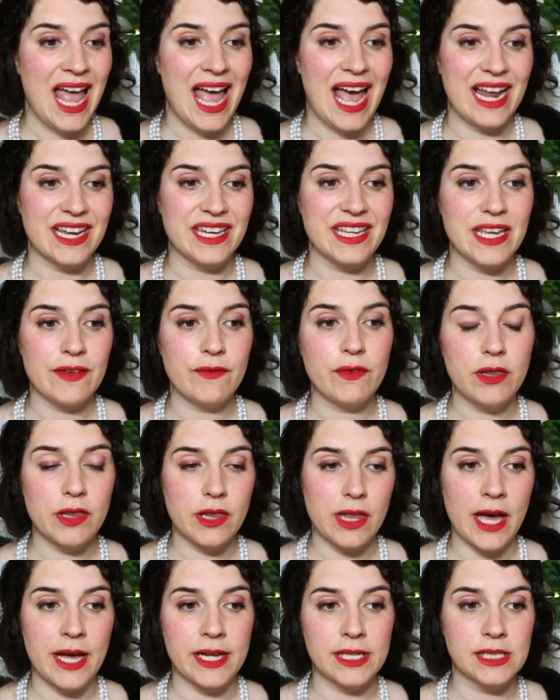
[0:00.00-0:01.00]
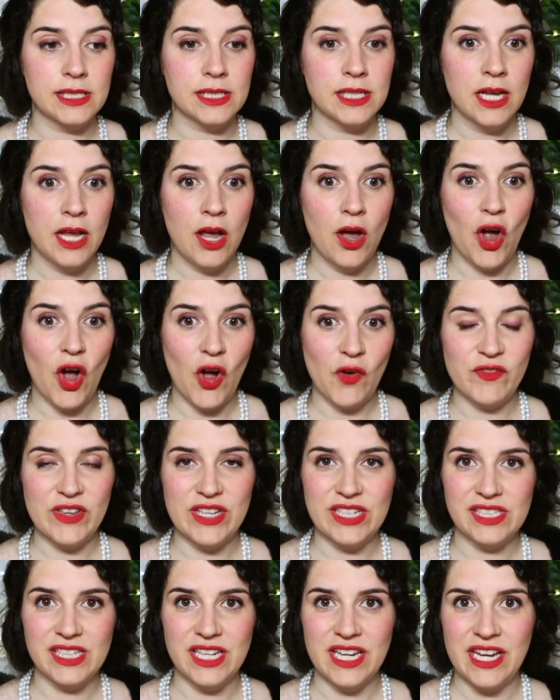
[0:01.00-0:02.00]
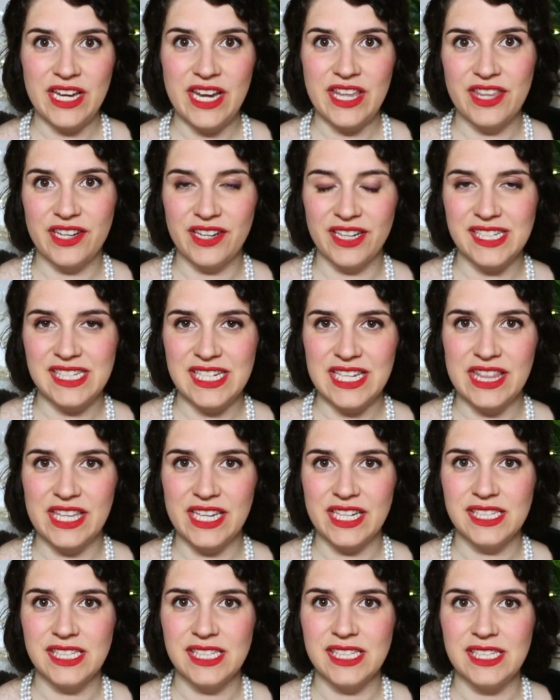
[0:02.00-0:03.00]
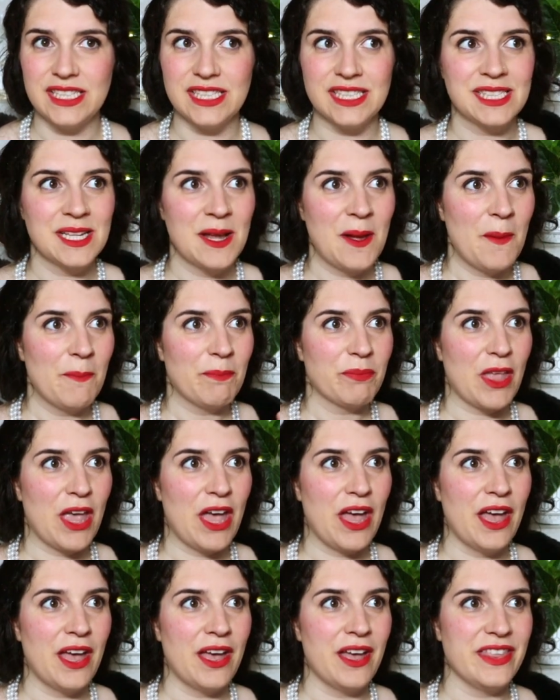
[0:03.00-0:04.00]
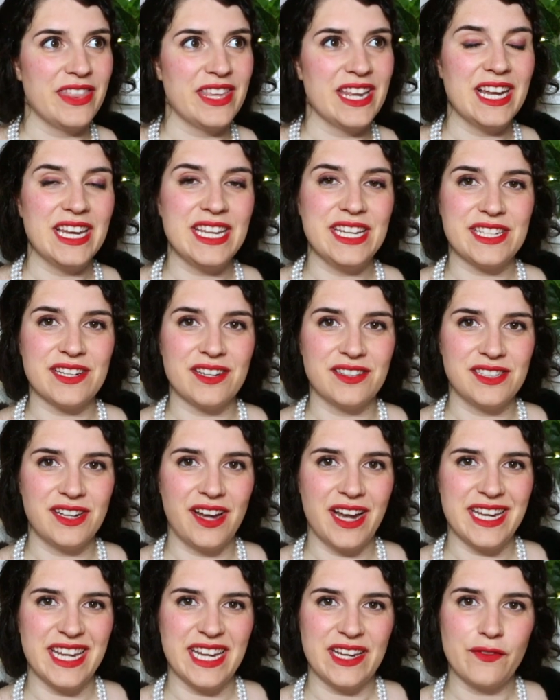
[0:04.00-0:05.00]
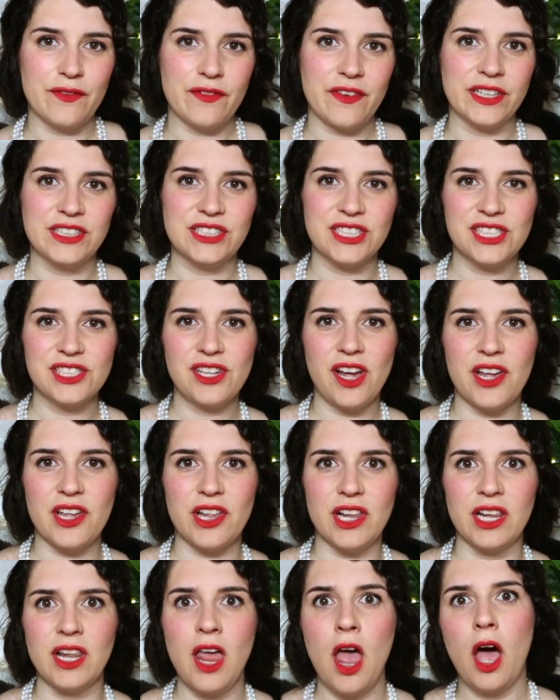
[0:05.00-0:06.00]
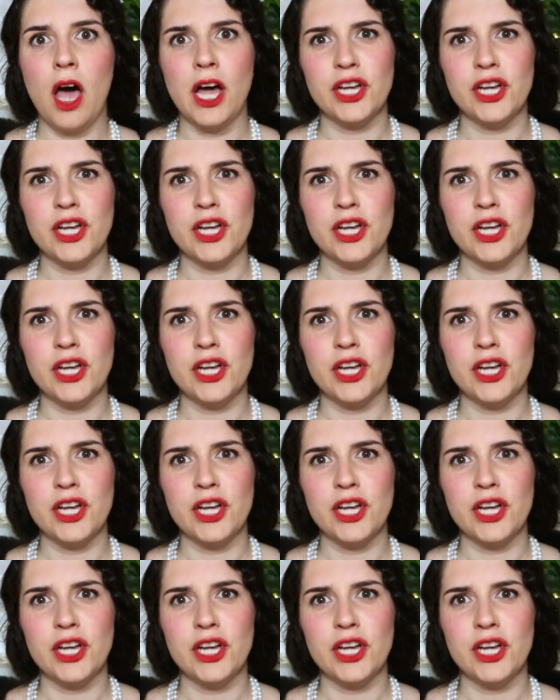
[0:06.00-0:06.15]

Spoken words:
and given that obviously the 1930s the elite are dining in French style,